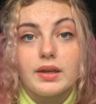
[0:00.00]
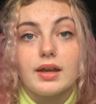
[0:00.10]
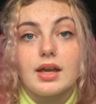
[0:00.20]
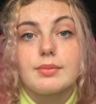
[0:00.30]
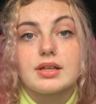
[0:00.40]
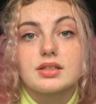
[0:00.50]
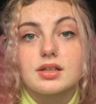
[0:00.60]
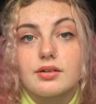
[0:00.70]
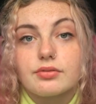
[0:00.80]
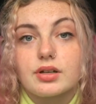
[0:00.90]
I like to
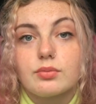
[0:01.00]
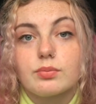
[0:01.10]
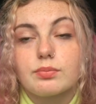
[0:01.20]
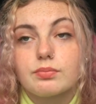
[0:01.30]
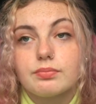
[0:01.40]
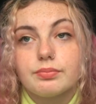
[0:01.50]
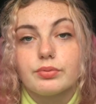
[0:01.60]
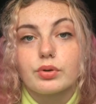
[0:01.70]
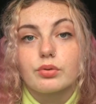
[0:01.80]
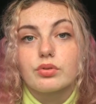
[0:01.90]
cover it
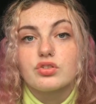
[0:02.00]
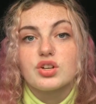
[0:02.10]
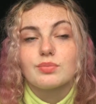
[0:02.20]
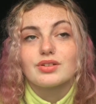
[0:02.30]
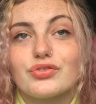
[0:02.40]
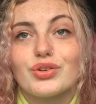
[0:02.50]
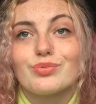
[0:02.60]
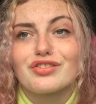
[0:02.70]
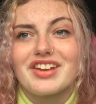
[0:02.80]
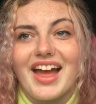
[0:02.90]
before I go to the gym, because
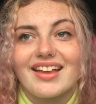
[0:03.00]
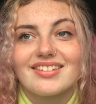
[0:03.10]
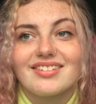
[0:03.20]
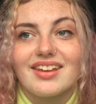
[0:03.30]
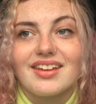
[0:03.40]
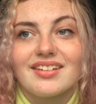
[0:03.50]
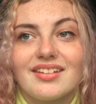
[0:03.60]
gyms are nasty.